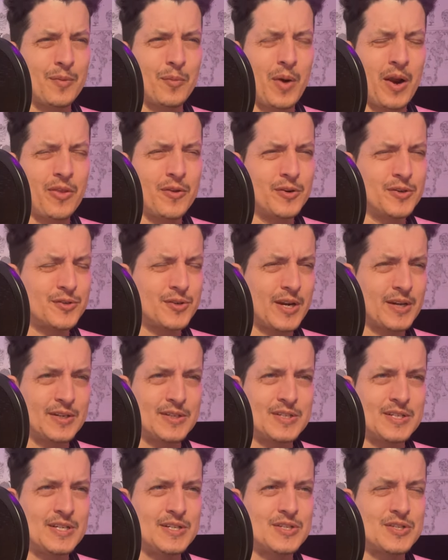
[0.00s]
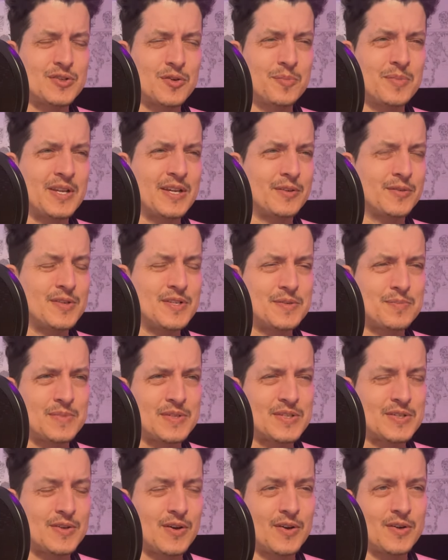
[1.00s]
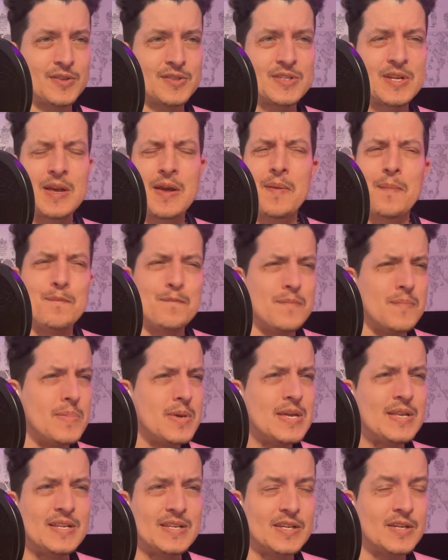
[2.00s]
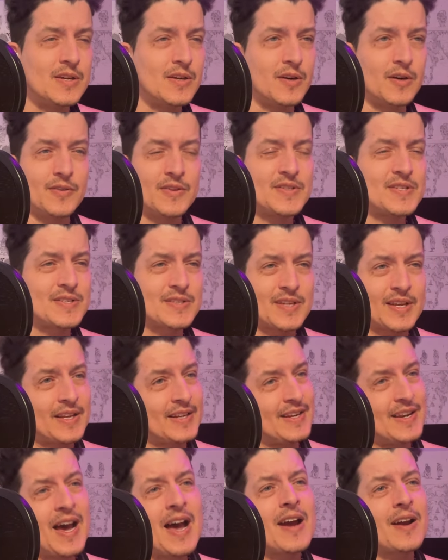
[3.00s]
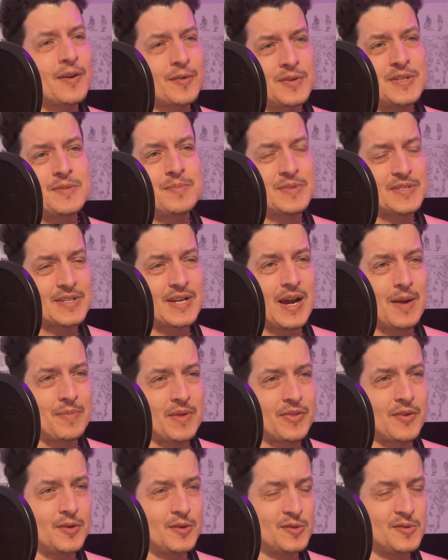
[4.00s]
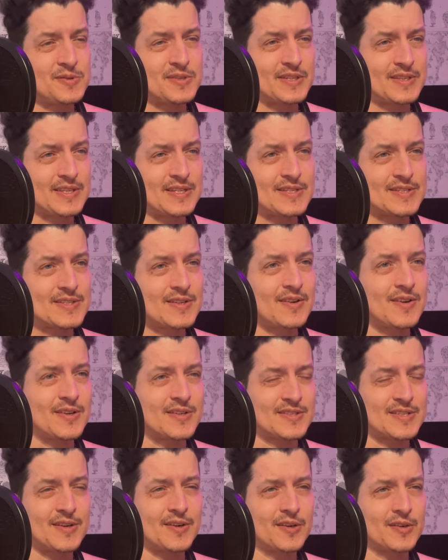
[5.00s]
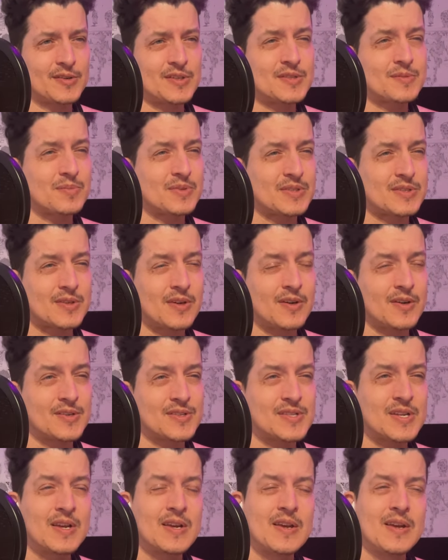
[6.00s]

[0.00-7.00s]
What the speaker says: Why they're trying to teach so many Christmas songs mid-year? This is like not Christmas time that they're using these songs that are Christmas songs.